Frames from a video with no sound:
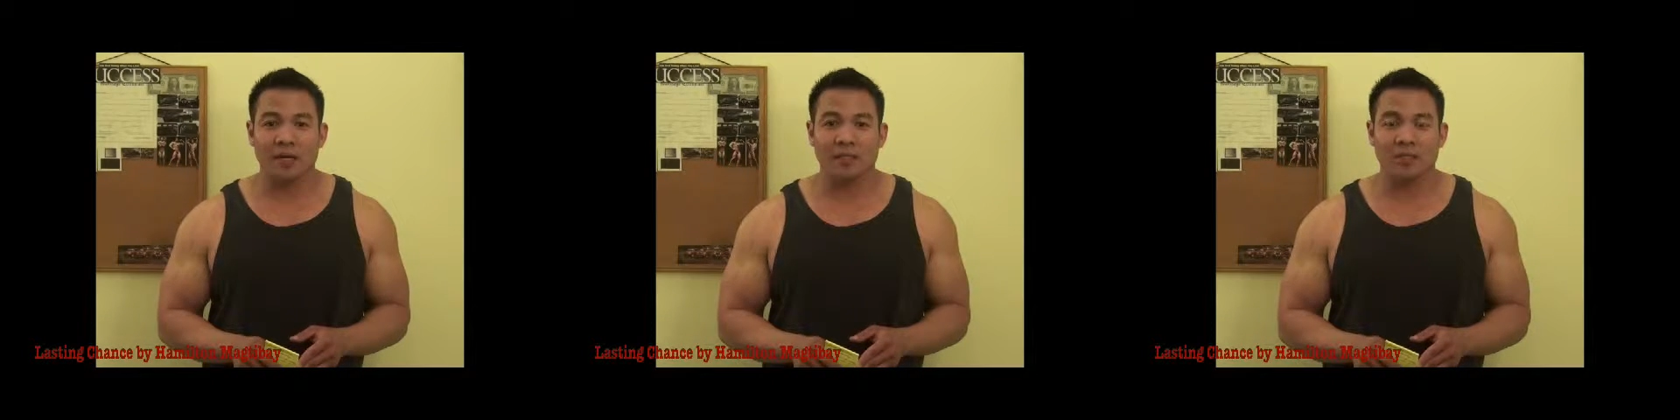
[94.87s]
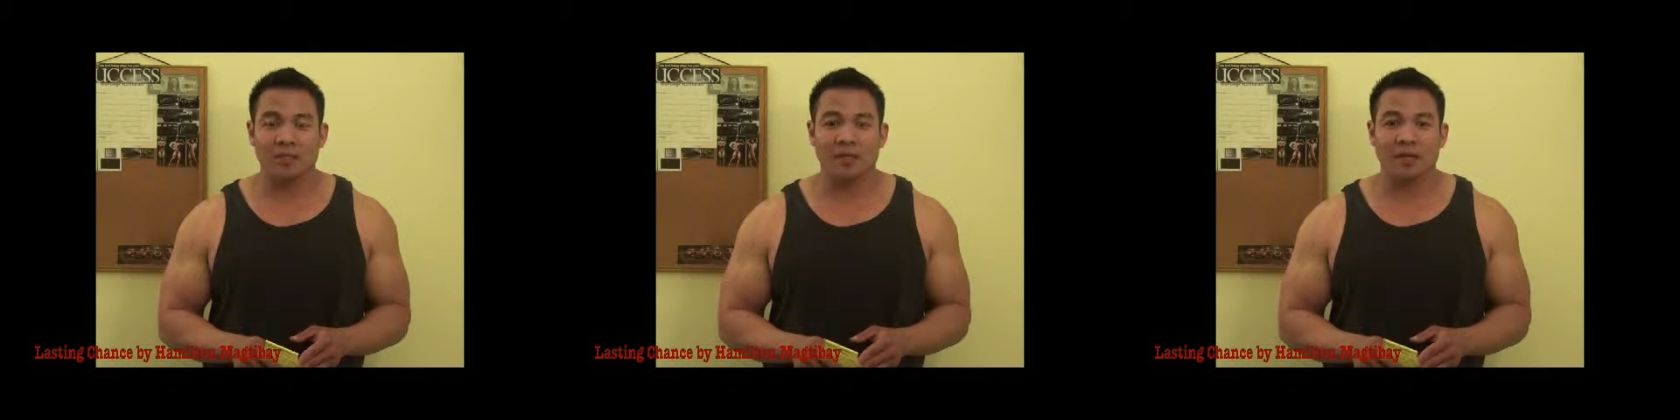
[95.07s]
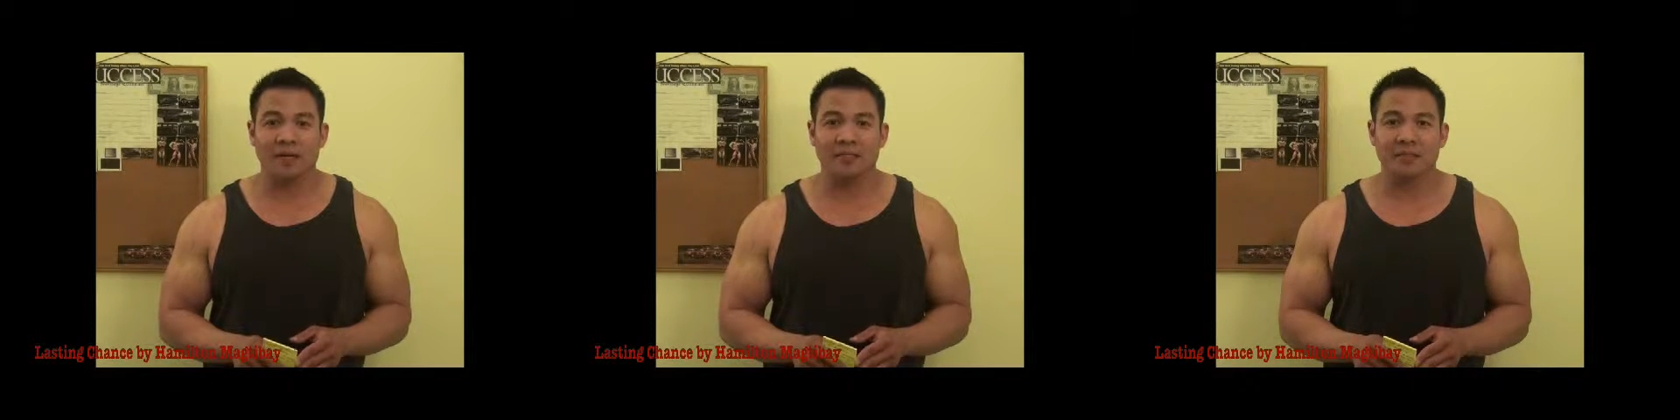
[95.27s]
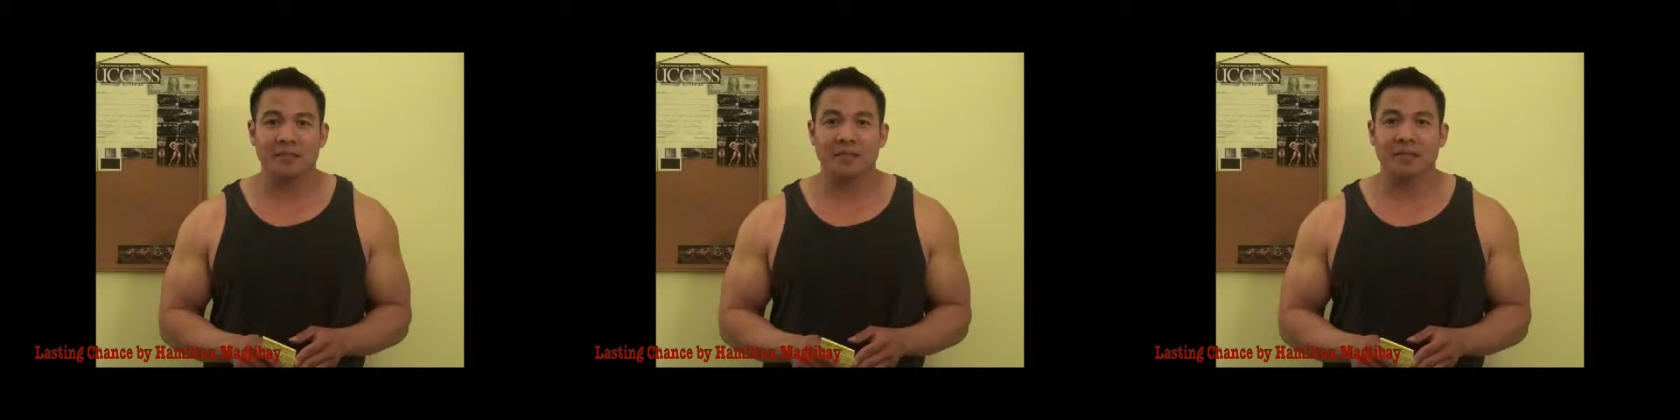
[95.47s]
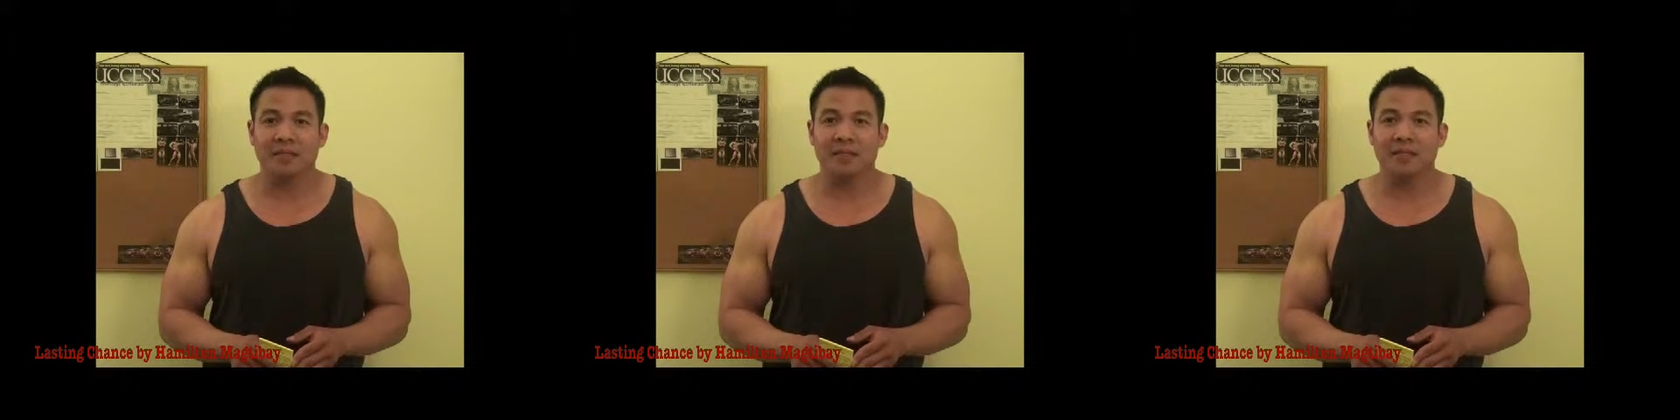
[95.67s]
with lots of
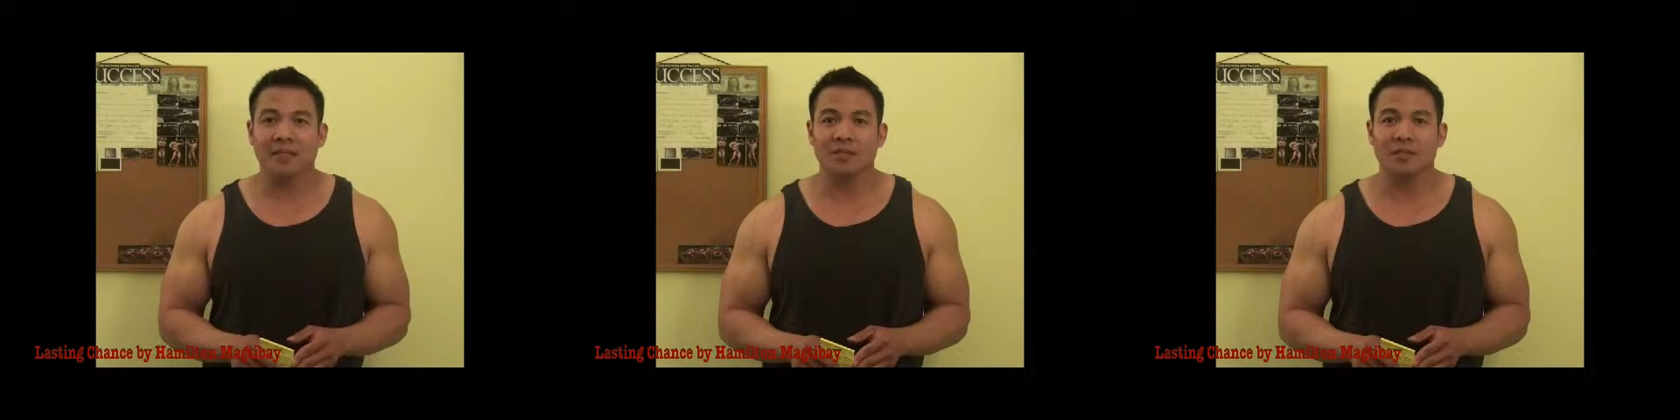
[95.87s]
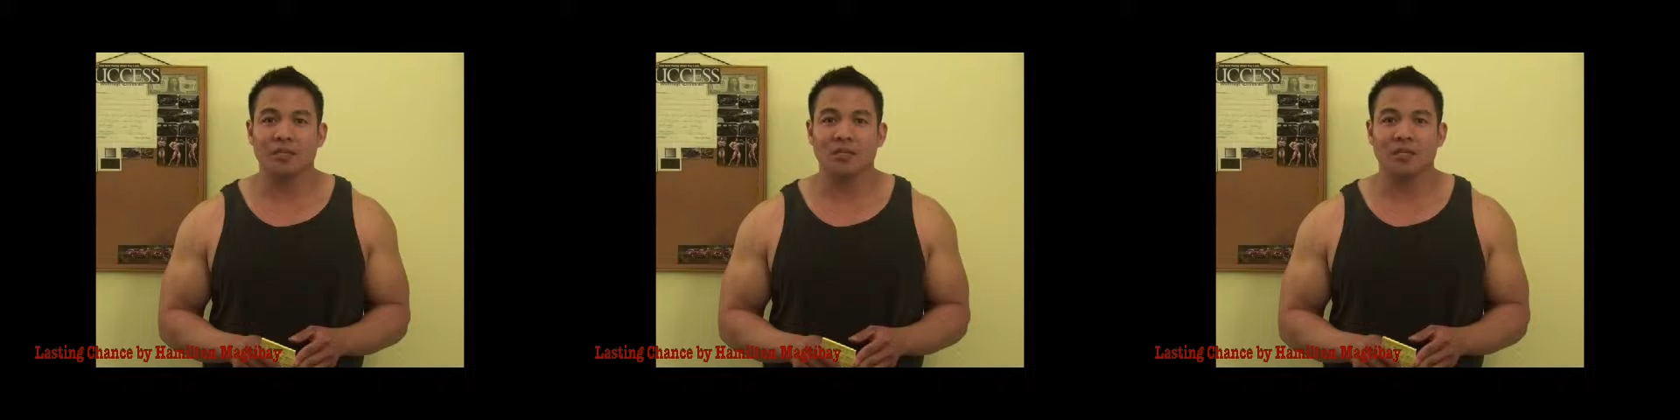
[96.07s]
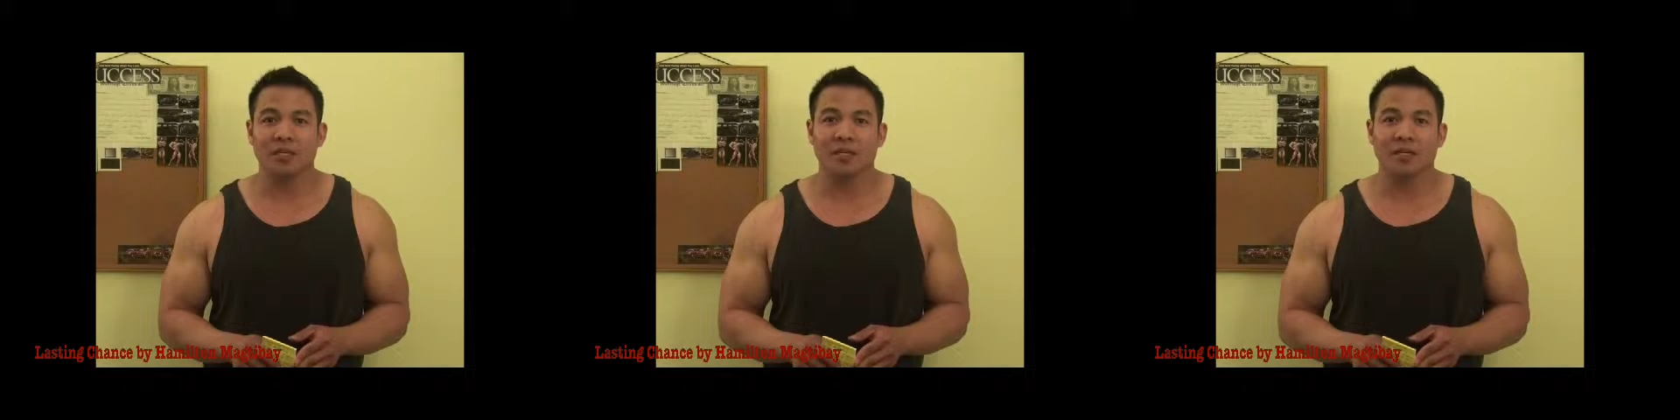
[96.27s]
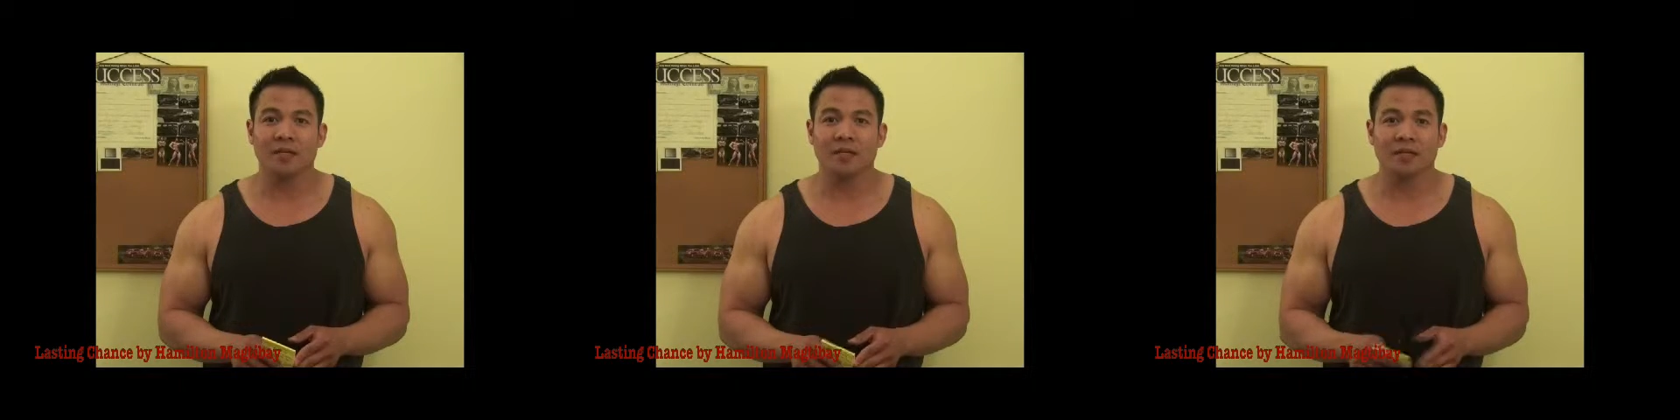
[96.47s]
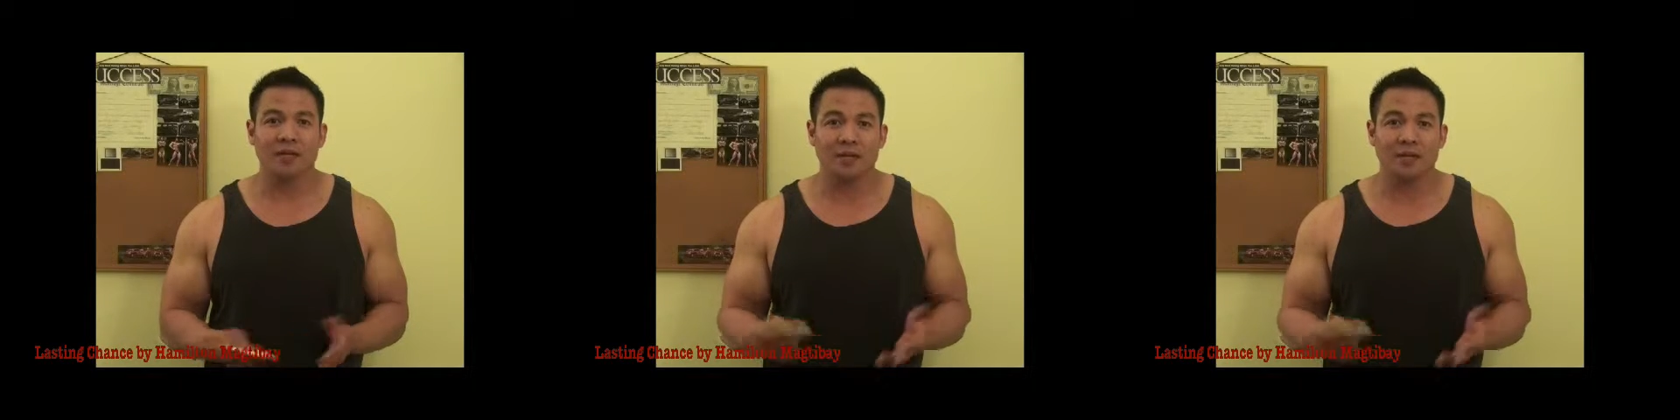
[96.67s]
pasta and chicken.